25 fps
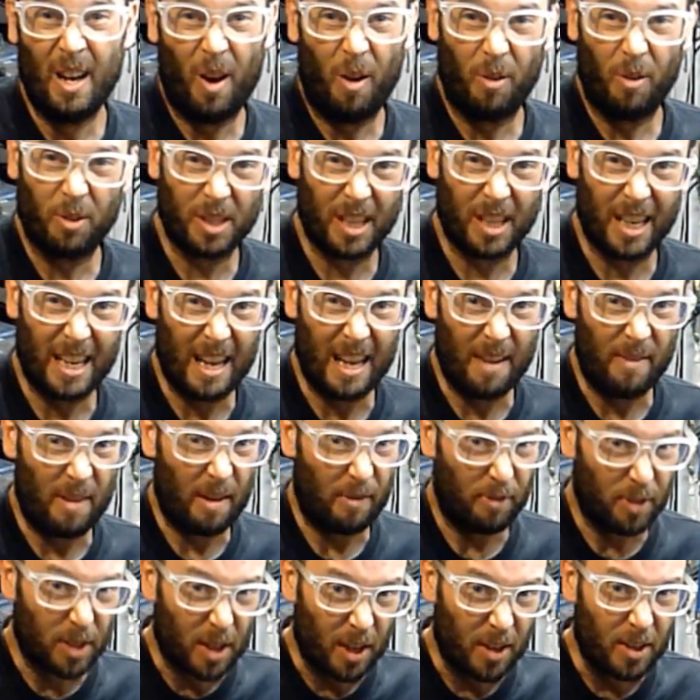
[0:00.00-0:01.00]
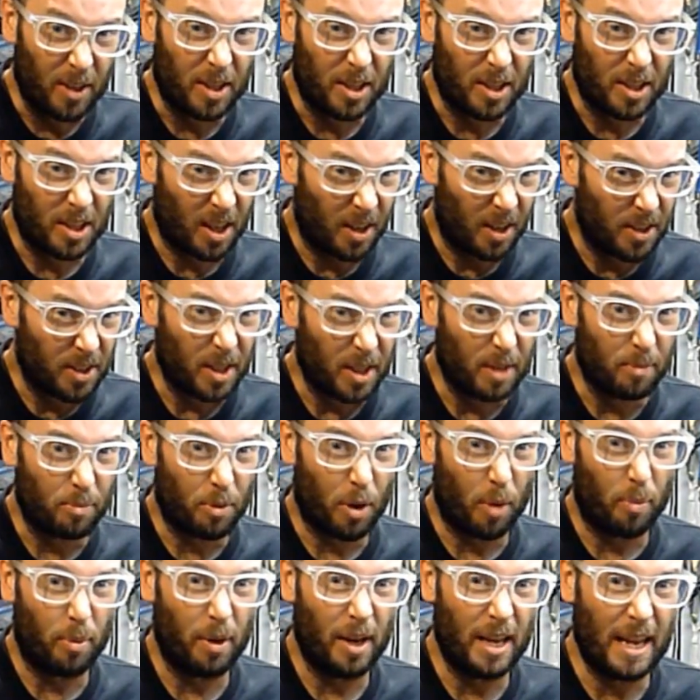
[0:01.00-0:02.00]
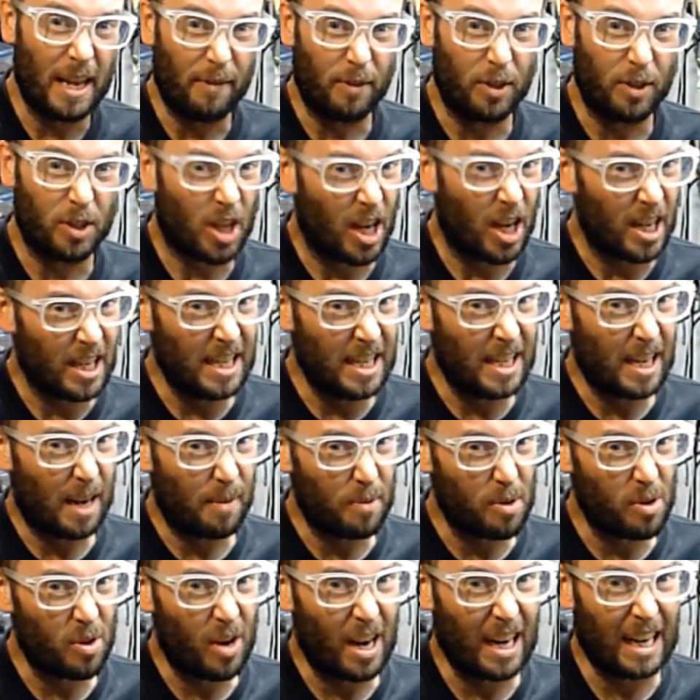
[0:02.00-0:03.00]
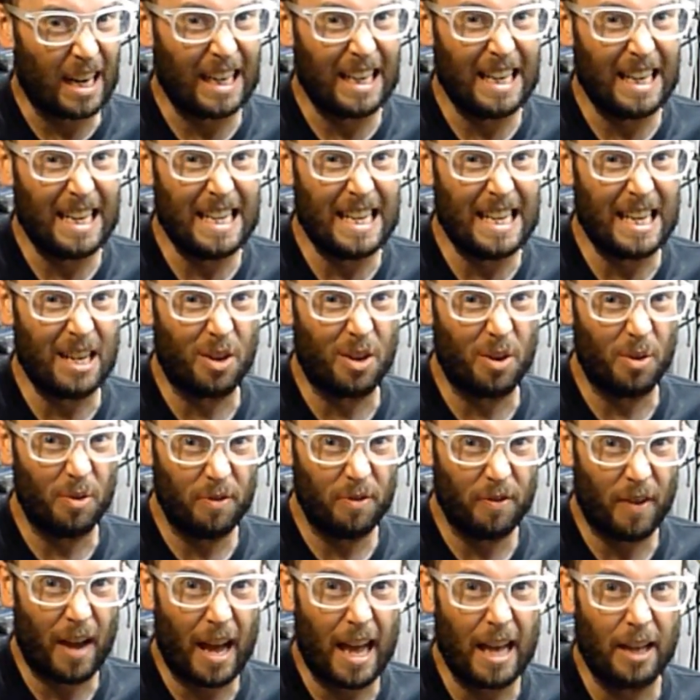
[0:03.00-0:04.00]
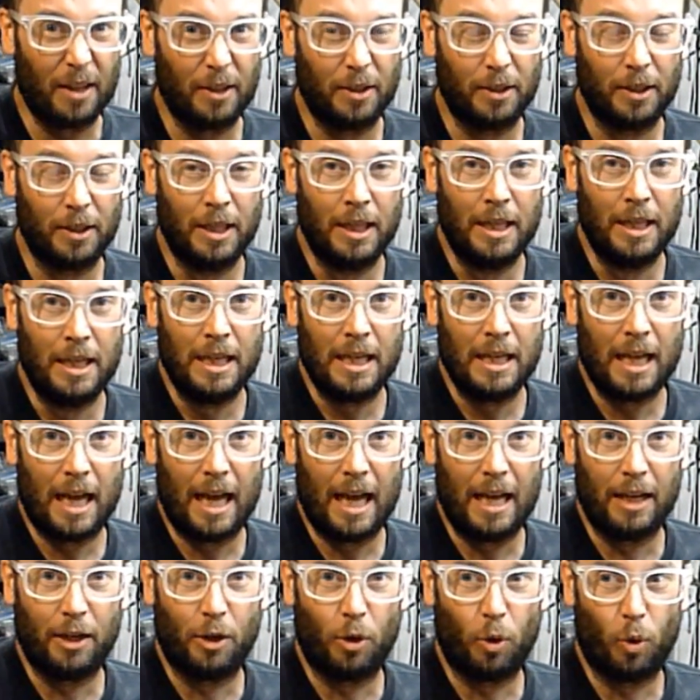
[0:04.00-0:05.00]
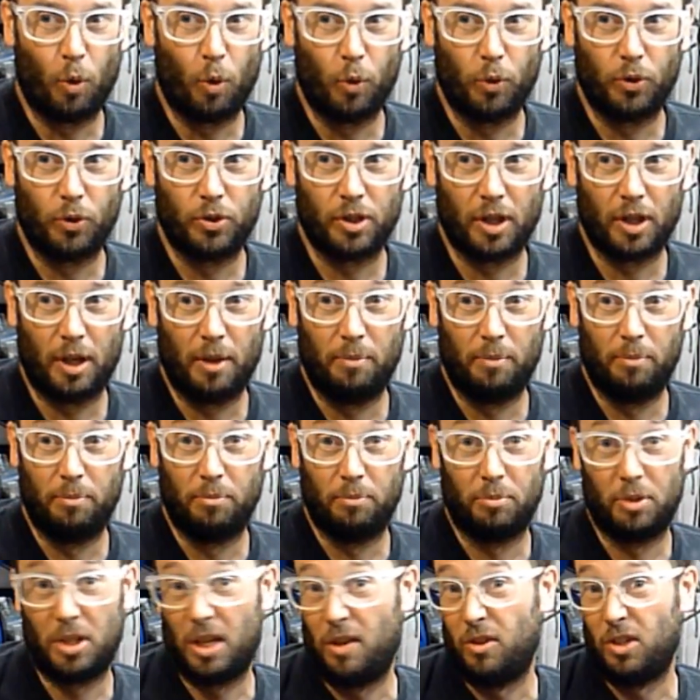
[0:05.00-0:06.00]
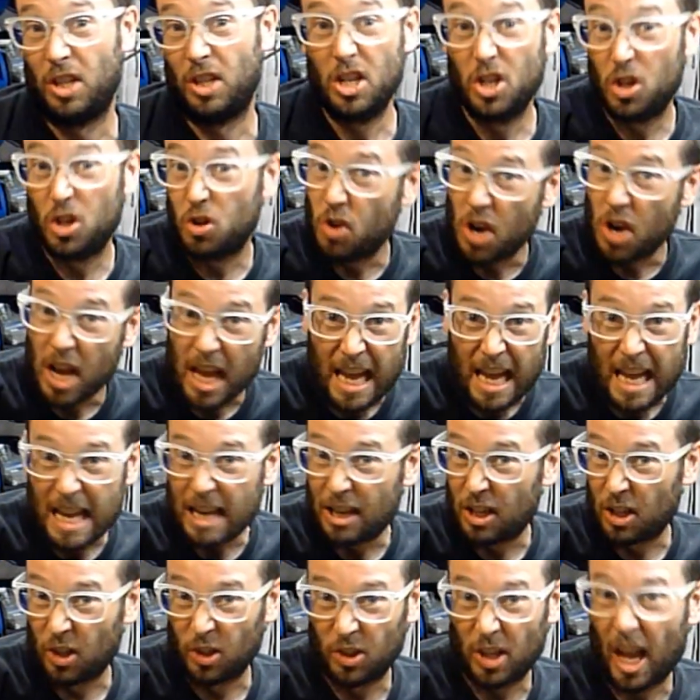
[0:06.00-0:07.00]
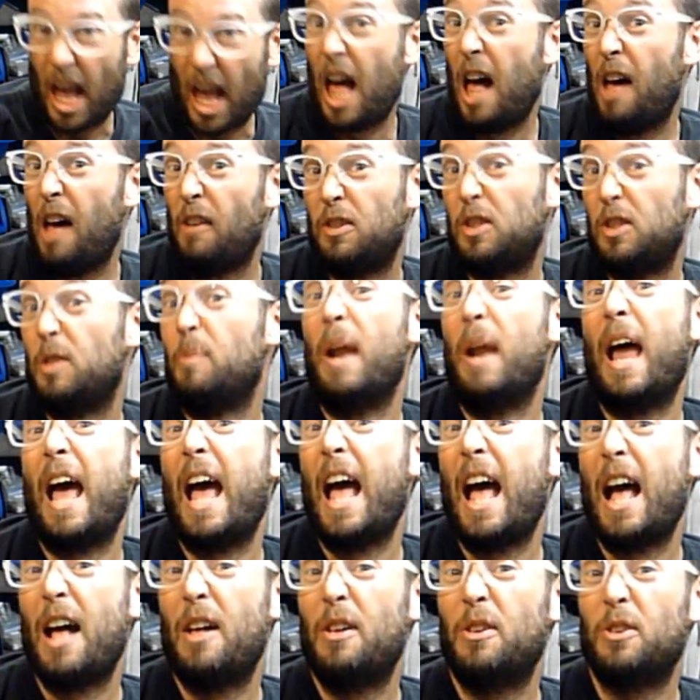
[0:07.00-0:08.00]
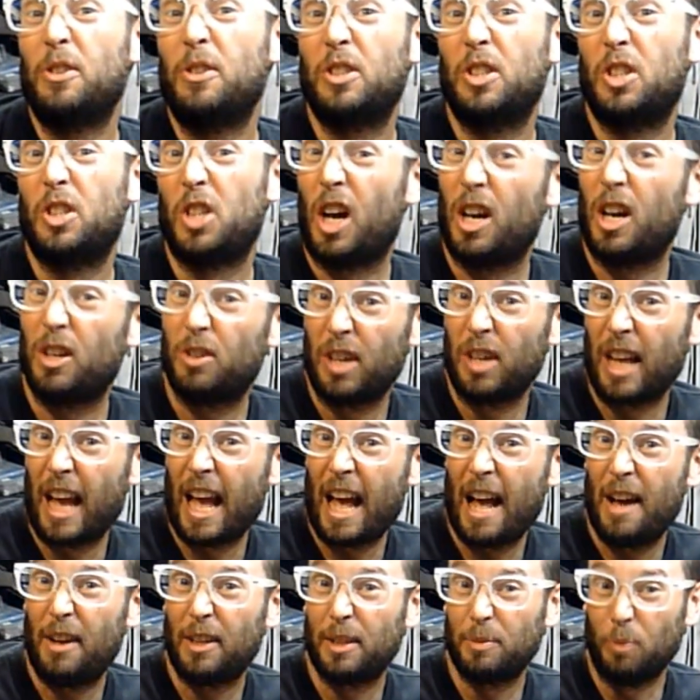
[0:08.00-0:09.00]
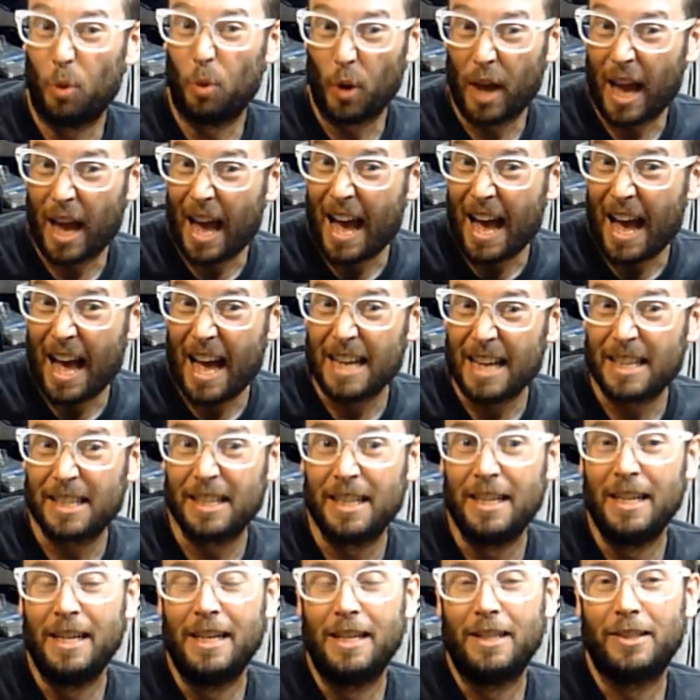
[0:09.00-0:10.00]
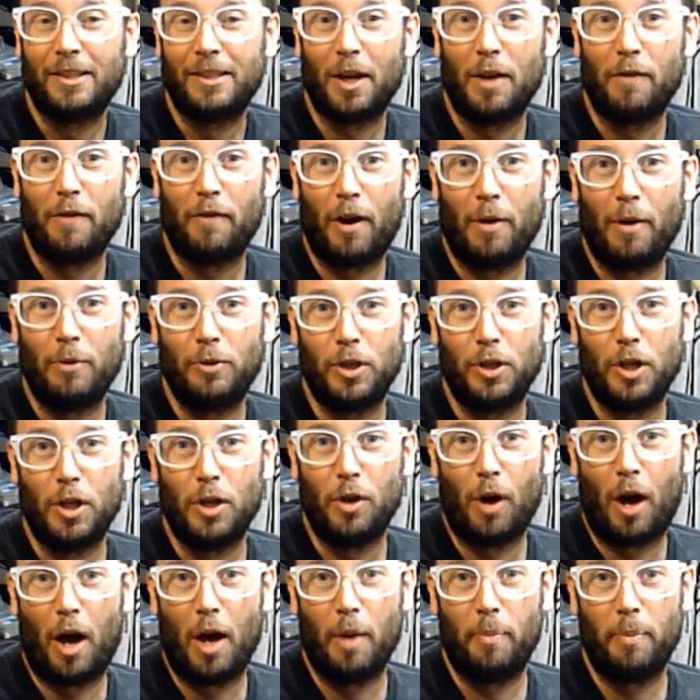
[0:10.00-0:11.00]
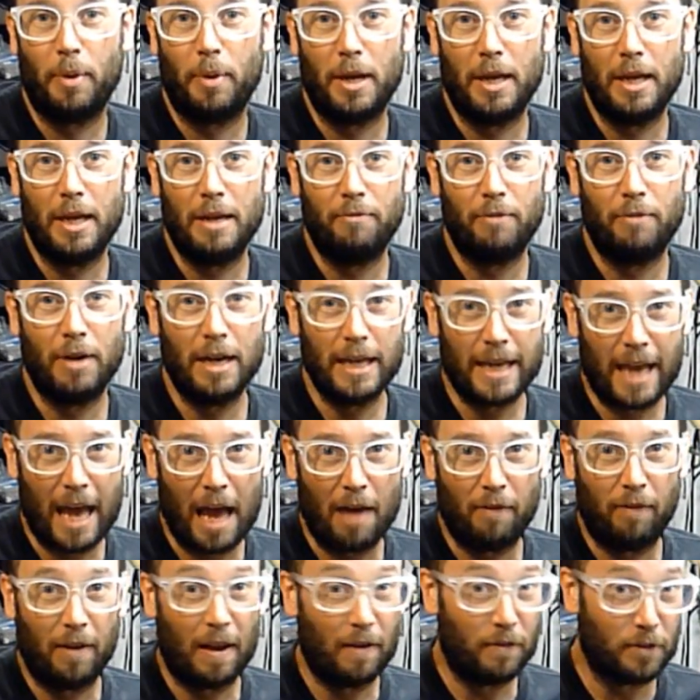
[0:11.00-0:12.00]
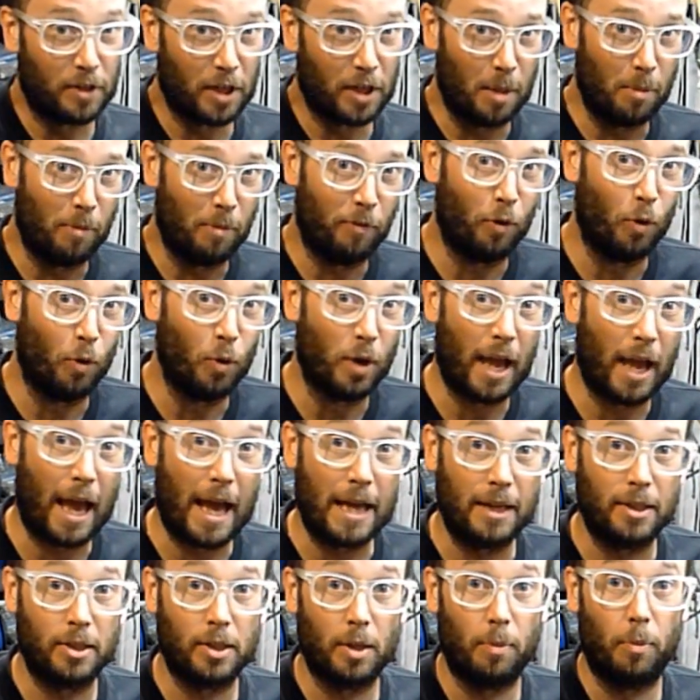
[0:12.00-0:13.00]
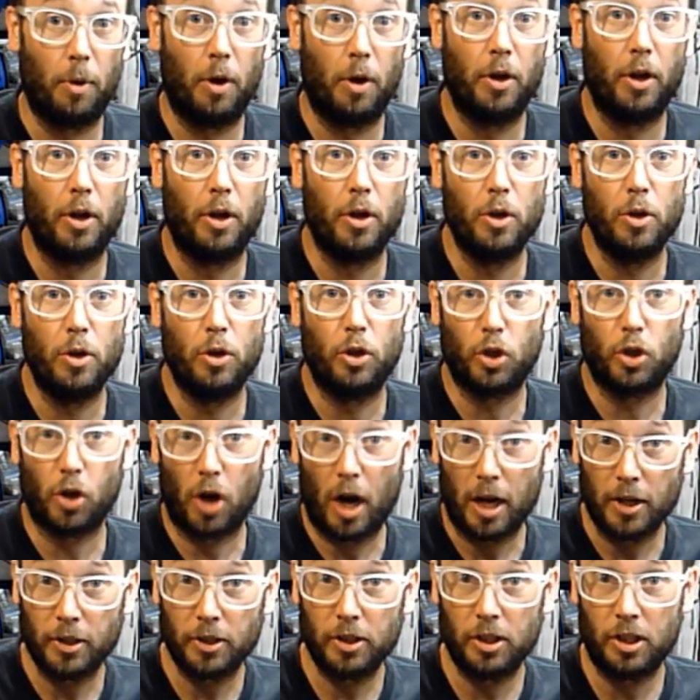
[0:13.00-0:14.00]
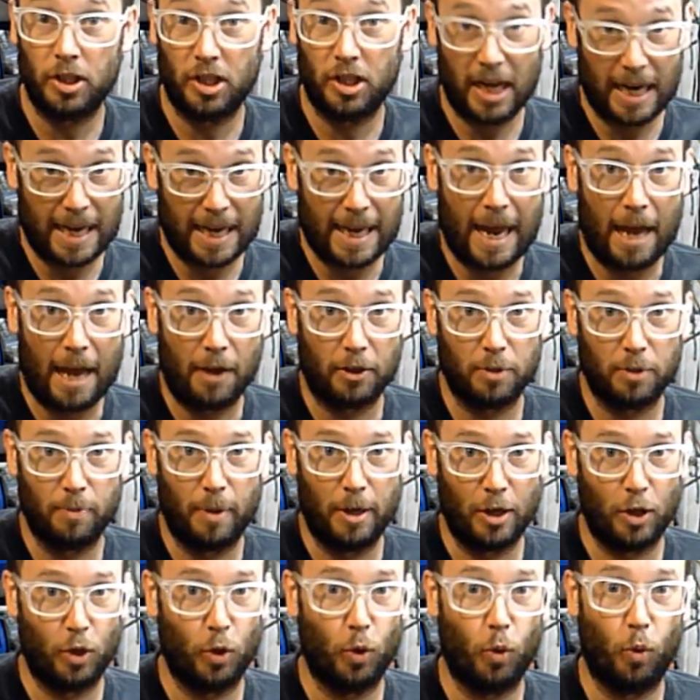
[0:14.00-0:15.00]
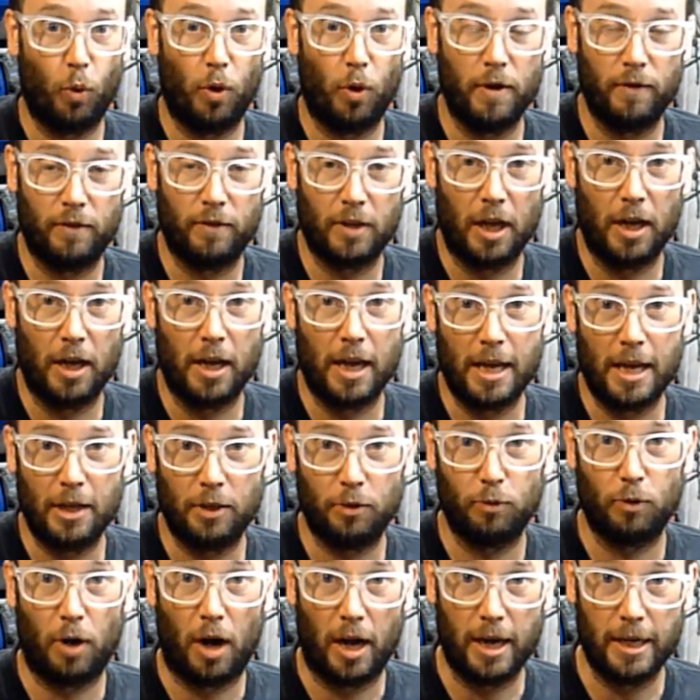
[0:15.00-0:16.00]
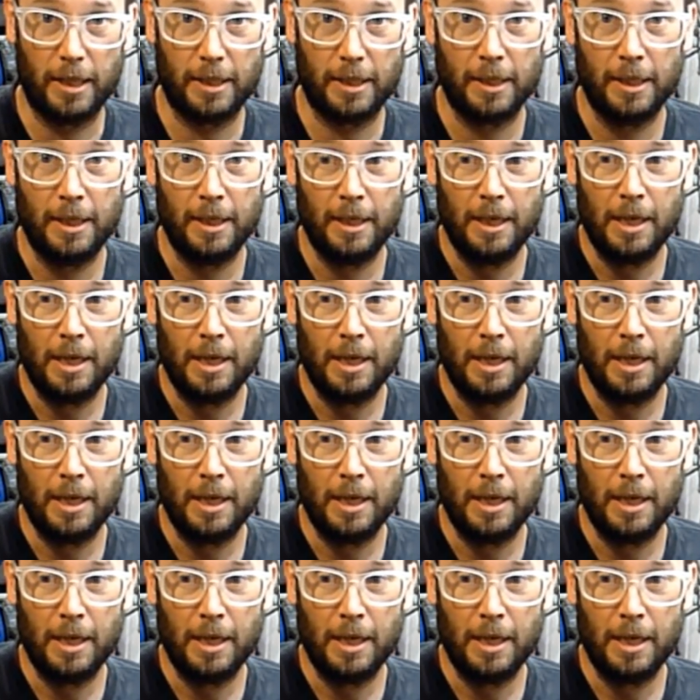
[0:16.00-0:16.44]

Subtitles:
Obviously, if you haven't done something properly, you haven't tightened it up correctly, it could fail and cause some serious injury to yourself, to someone else, a child running out, a small cat. So if I was you, I'd be really careful, if you haven't done it before, get someone who you trust to check it out to make sure what you've done is right.